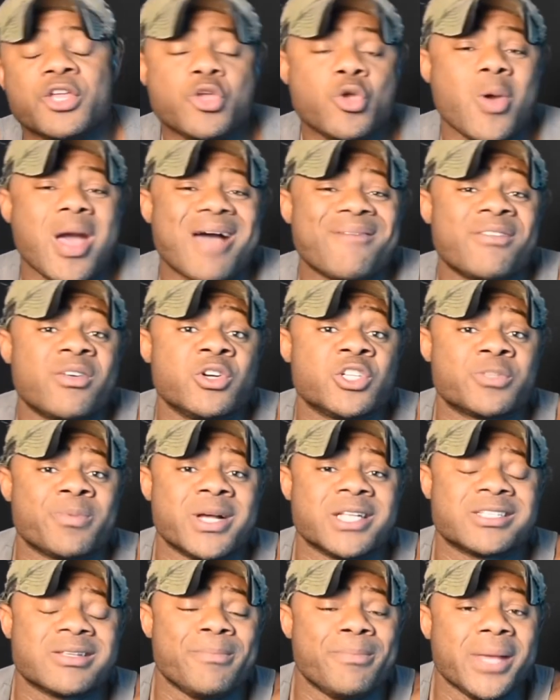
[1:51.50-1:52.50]
you have a
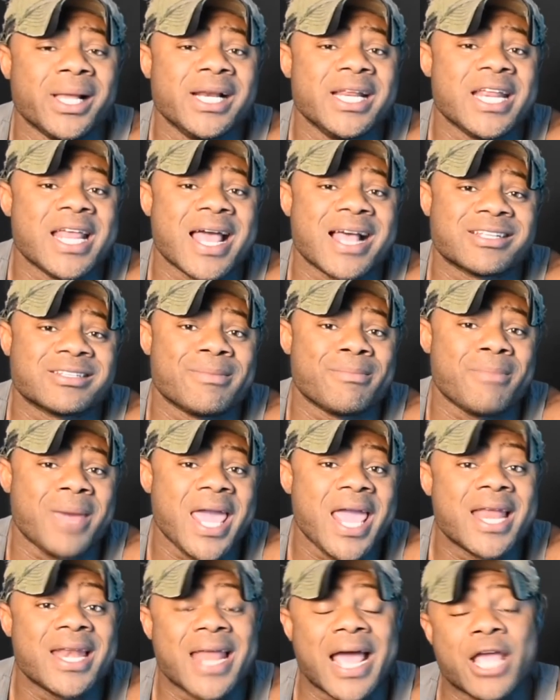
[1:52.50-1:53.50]
responsibility as a
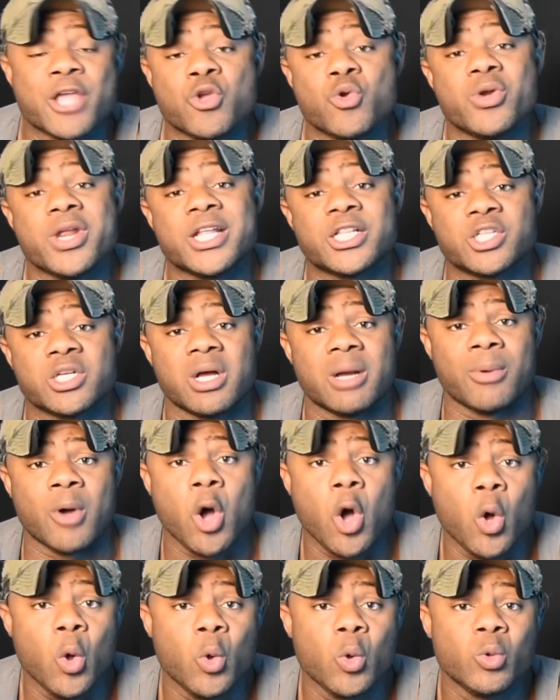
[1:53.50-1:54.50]
man that you need to
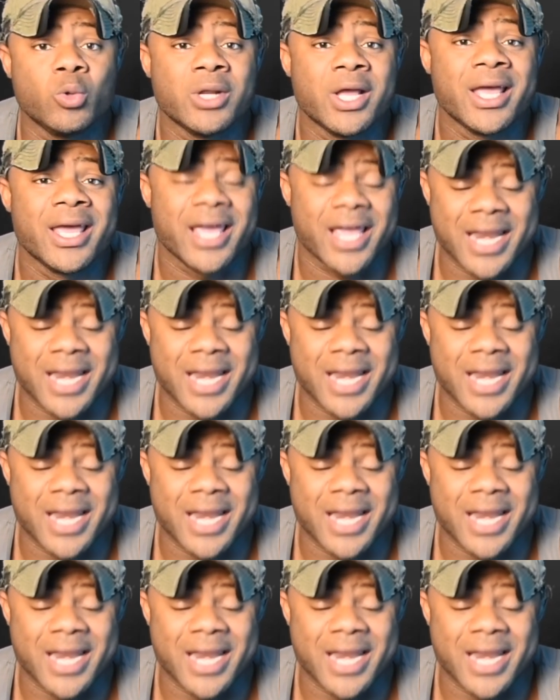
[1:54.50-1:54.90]
uphold.